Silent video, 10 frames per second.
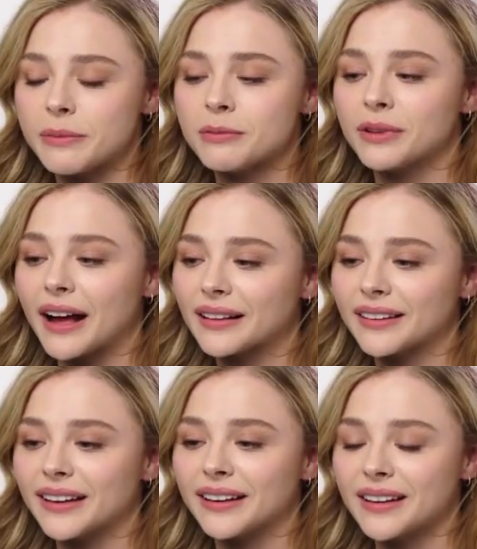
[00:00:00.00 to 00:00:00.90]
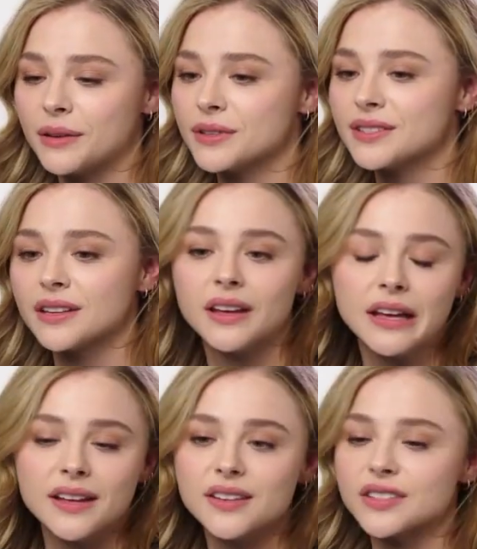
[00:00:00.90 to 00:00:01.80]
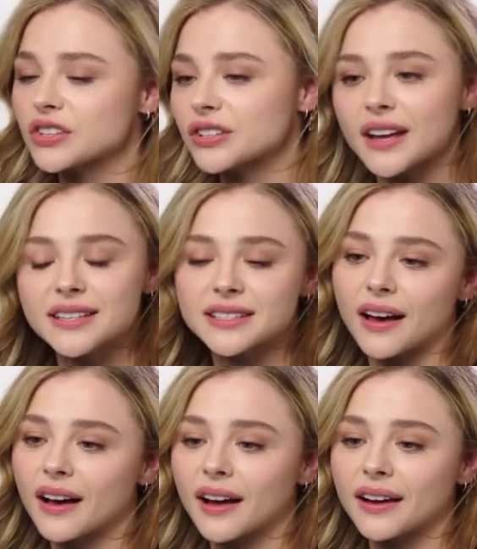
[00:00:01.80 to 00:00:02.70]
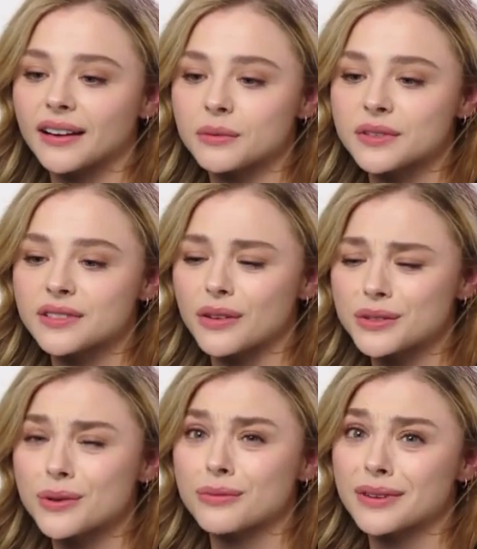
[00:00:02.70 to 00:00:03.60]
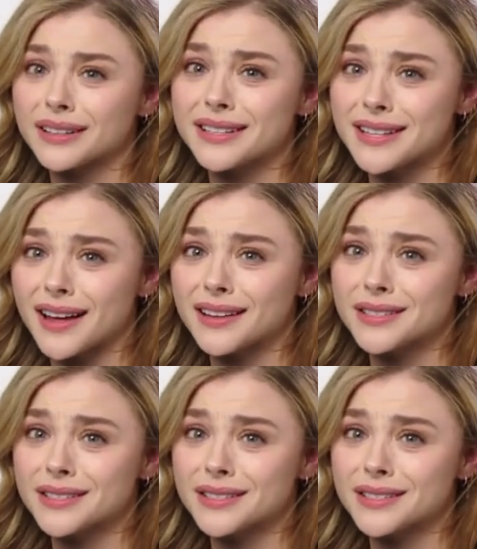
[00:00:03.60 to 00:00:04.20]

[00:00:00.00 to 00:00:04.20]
Jamie Blackley, and he was such a nice guy, and it was also a really sad